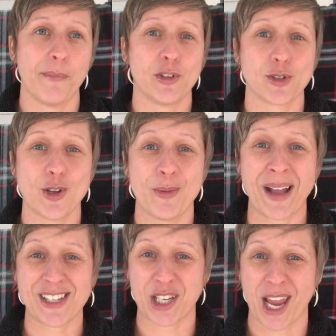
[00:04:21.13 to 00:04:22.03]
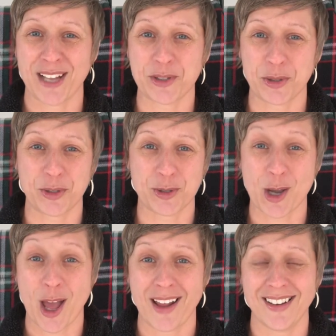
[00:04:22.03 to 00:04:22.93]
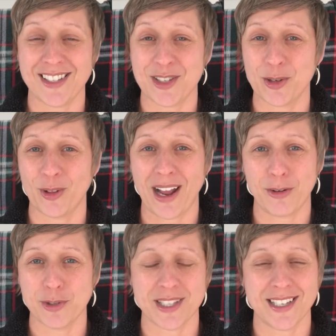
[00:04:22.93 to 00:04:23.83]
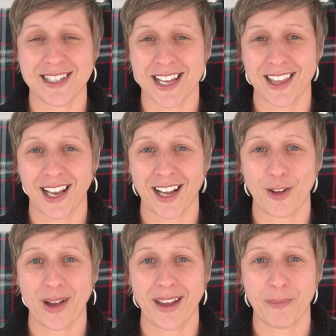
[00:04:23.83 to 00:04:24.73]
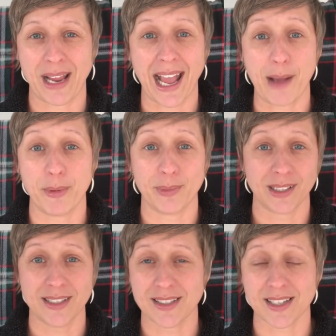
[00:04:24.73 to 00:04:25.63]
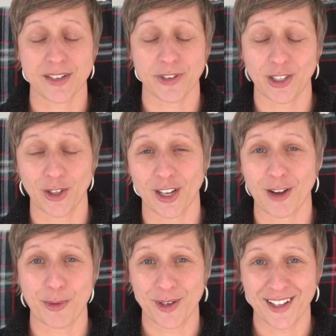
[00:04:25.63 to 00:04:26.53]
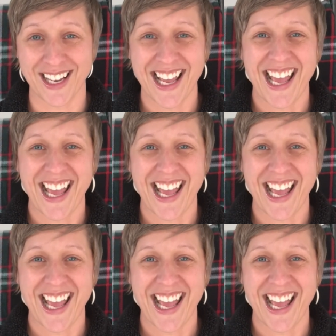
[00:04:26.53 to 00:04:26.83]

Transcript: There's no magic answer. There's not additional hours in a day that I know how to make happen, because if I could, I would.